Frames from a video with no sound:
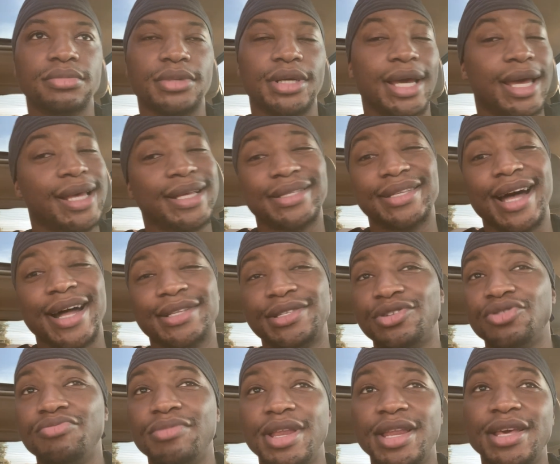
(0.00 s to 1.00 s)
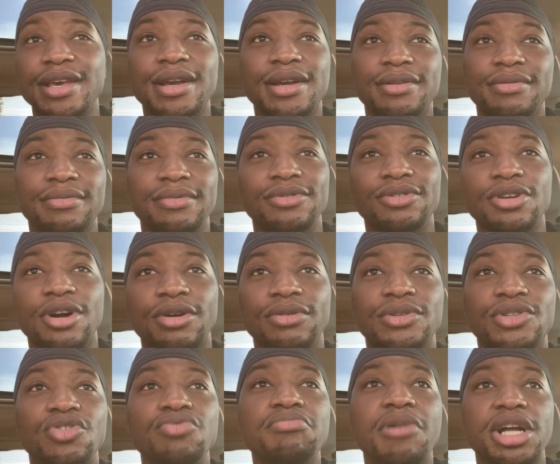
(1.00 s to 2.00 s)
It's not too many, you know,
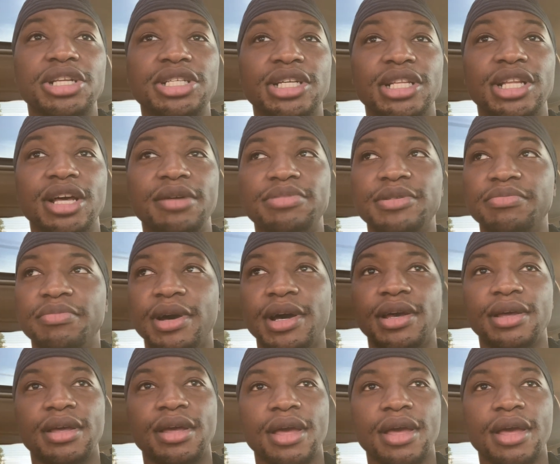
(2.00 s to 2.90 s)
too much clips, but